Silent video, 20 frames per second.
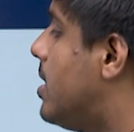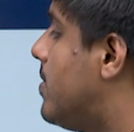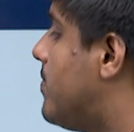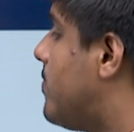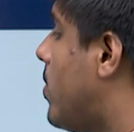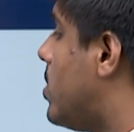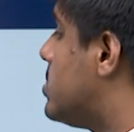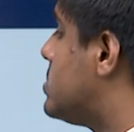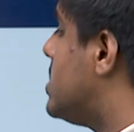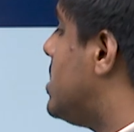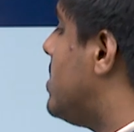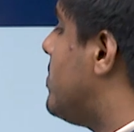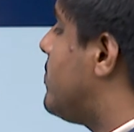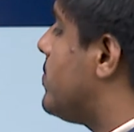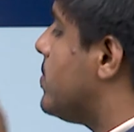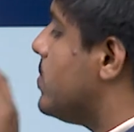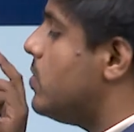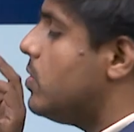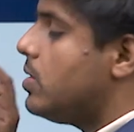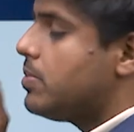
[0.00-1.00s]
fossil
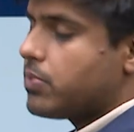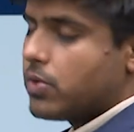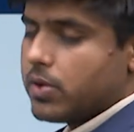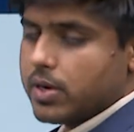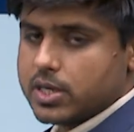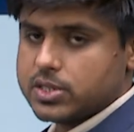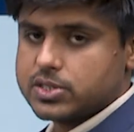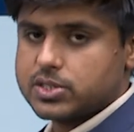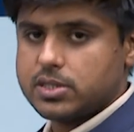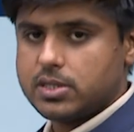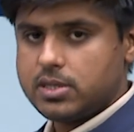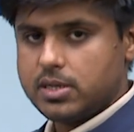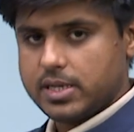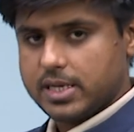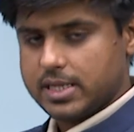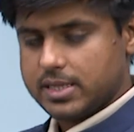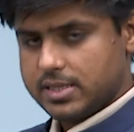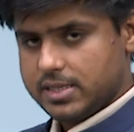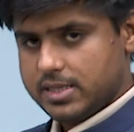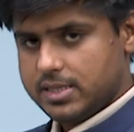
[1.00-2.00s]
fuel production
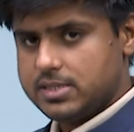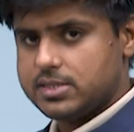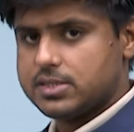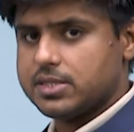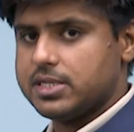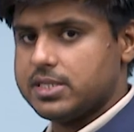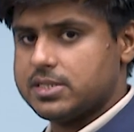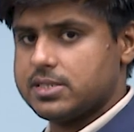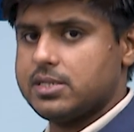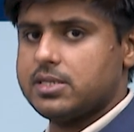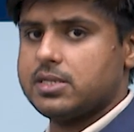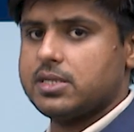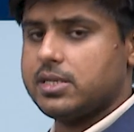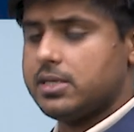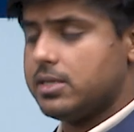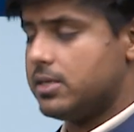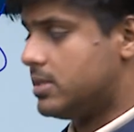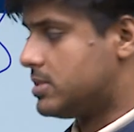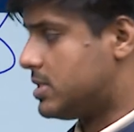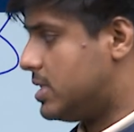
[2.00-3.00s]
in these recent
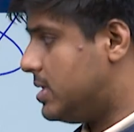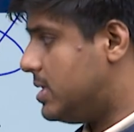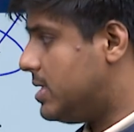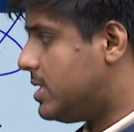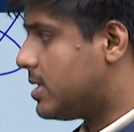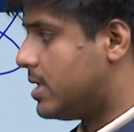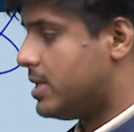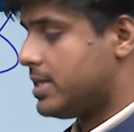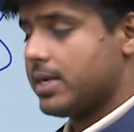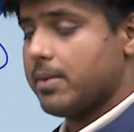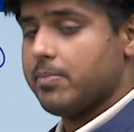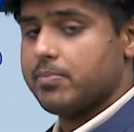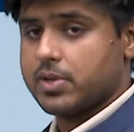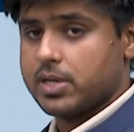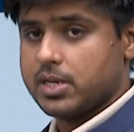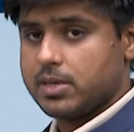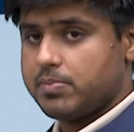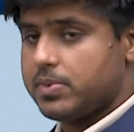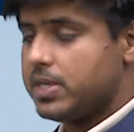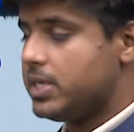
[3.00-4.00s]
years, in the
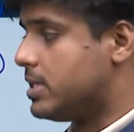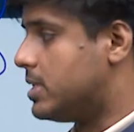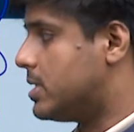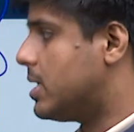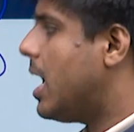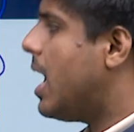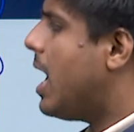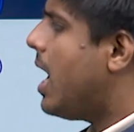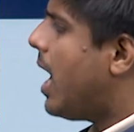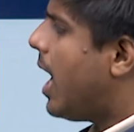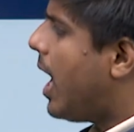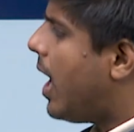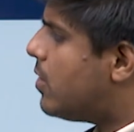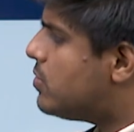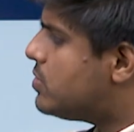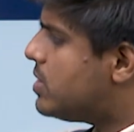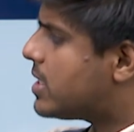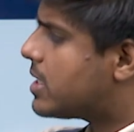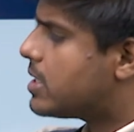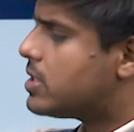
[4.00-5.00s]
contemporary period. How
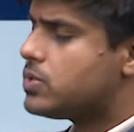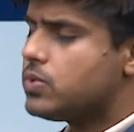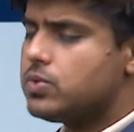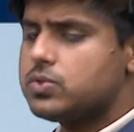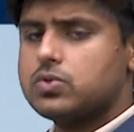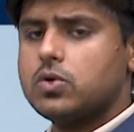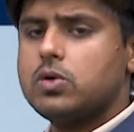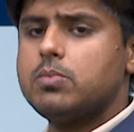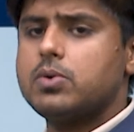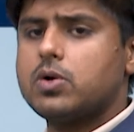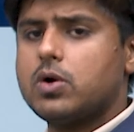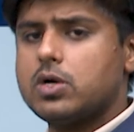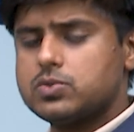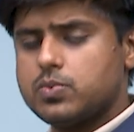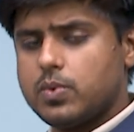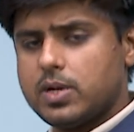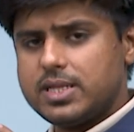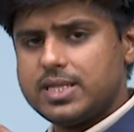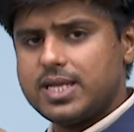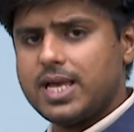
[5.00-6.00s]
they can do so? Because
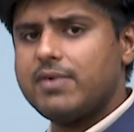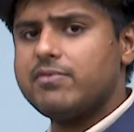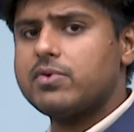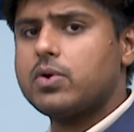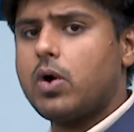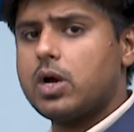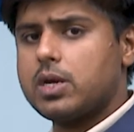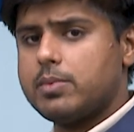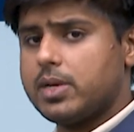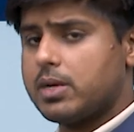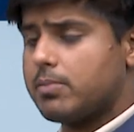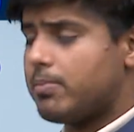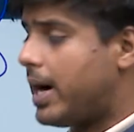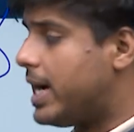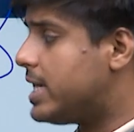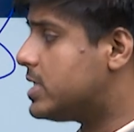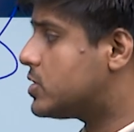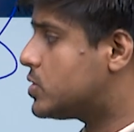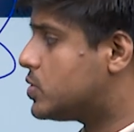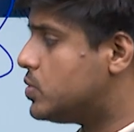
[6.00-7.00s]
one, they have economic
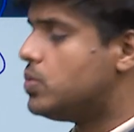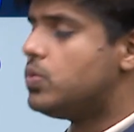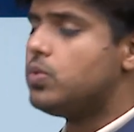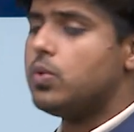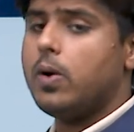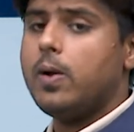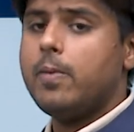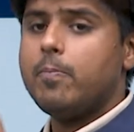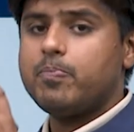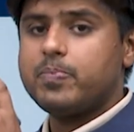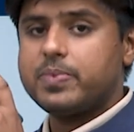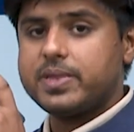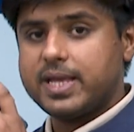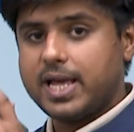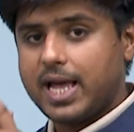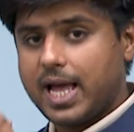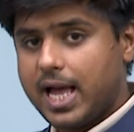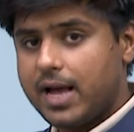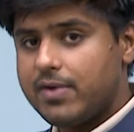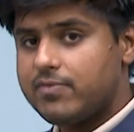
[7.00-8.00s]
might, two, they
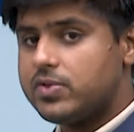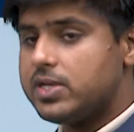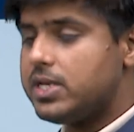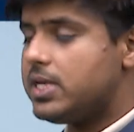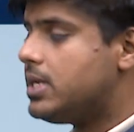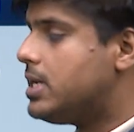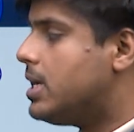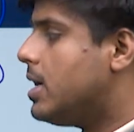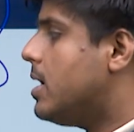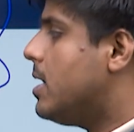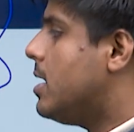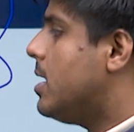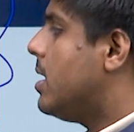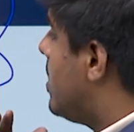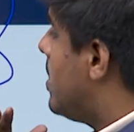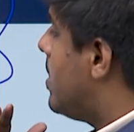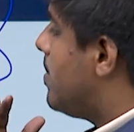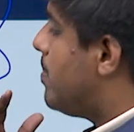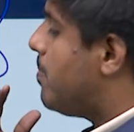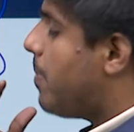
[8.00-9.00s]
have the
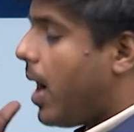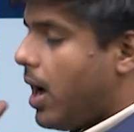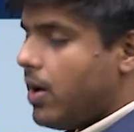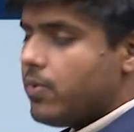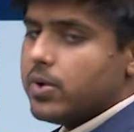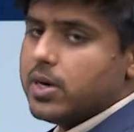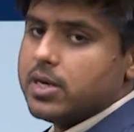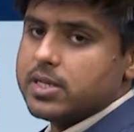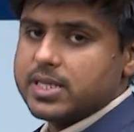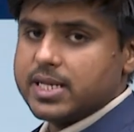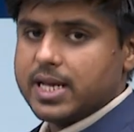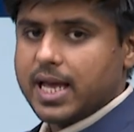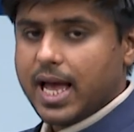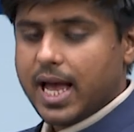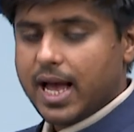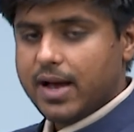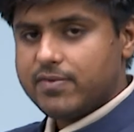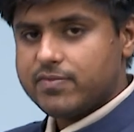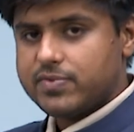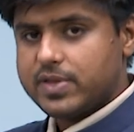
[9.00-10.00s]
power, they
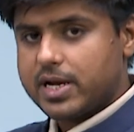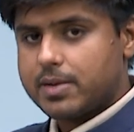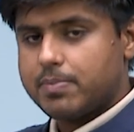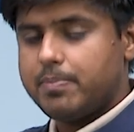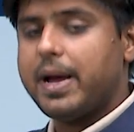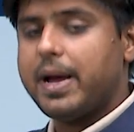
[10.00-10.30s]
have that